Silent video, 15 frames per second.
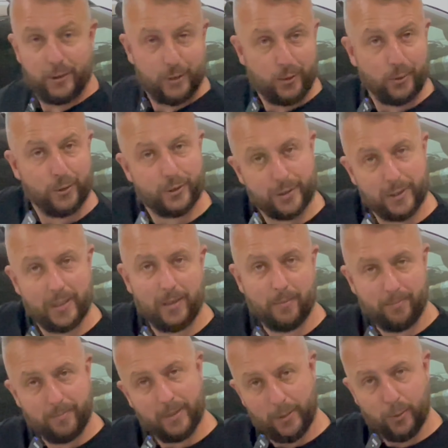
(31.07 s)
ghosts at
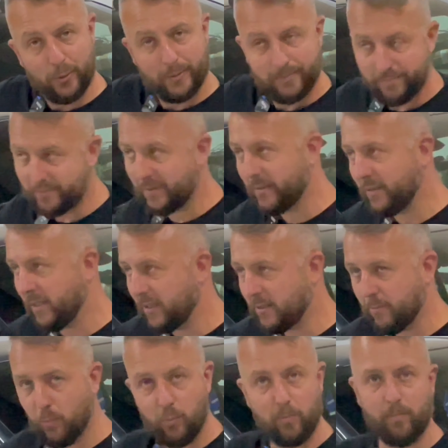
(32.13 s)
the door. It's
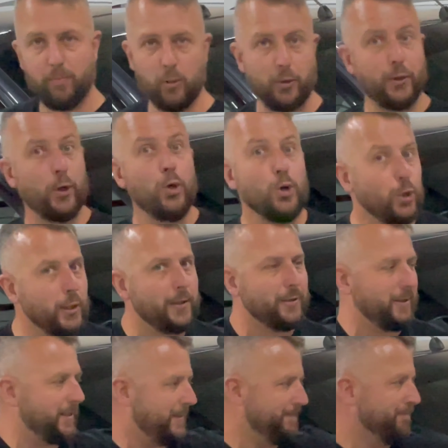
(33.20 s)
blowing a hoolie
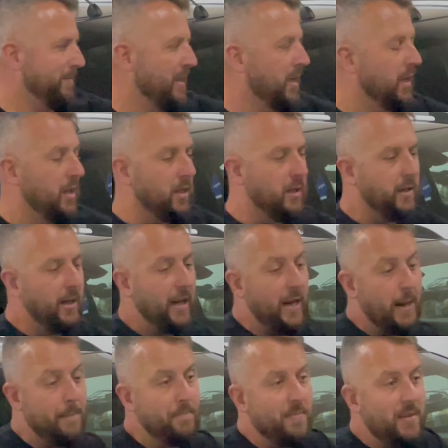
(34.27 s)
out
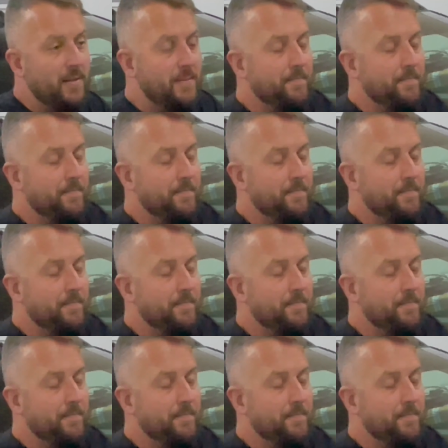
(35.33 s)
there.